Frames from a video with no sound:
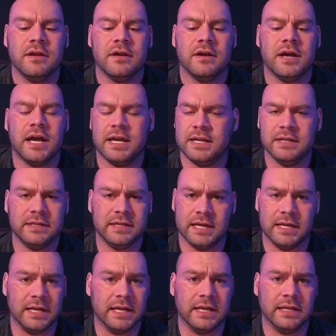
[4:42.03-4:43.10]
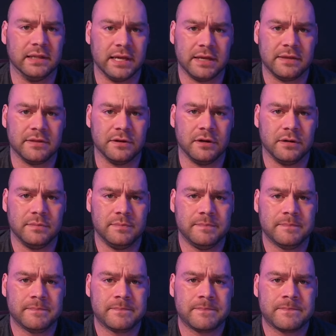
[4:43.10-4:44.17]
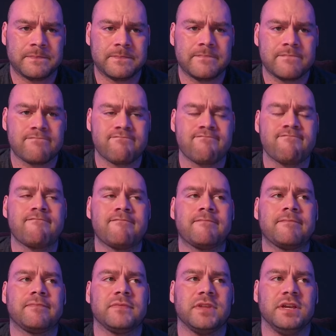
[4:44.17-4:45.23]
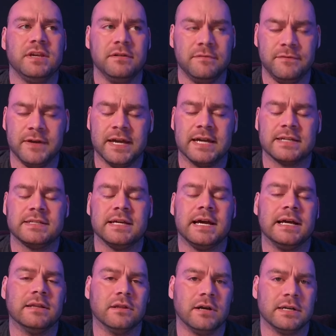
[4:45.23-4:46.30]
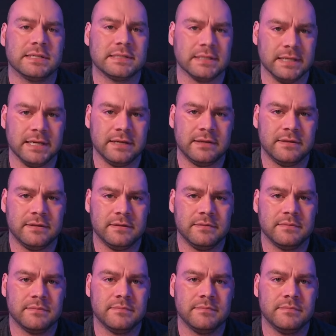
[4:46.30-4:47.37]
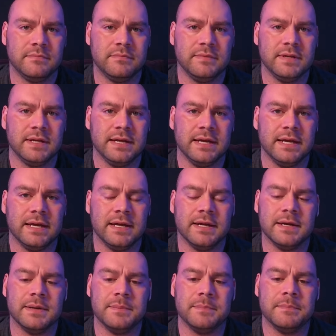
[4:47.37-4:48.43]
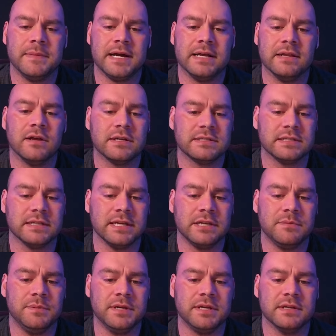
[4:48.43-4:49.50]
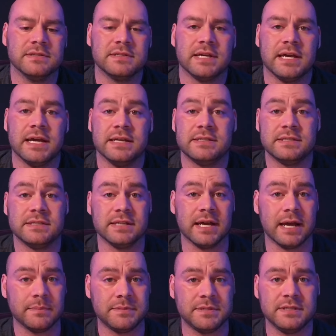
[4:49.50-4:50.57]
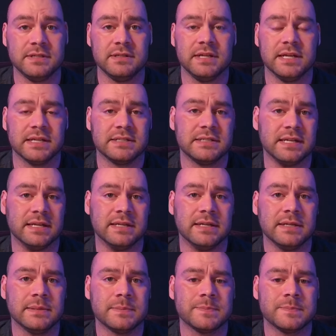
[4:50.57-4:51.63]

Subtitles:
I didn't gain any length at all. In fact, I lost length. I lost length because I stopped extending.